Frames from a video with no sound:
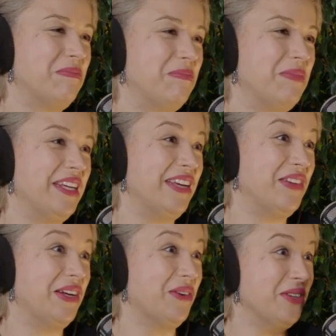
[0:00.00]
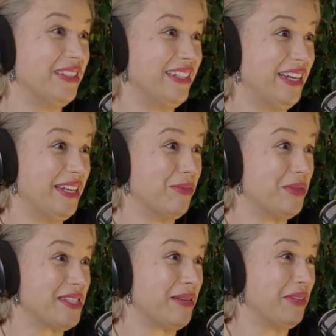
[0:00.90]
but you give it a go and end up
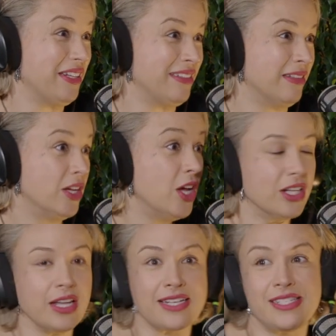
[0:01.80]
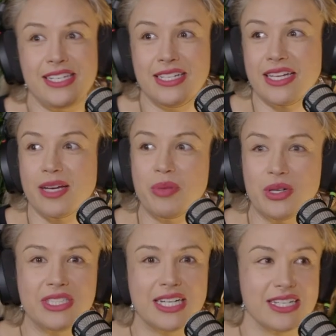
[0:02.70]
with something like stealing a
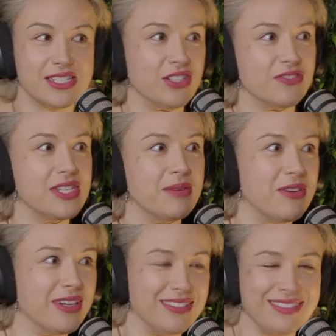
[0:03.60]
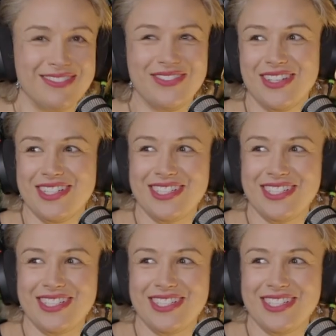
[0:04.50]
podcast off someone for a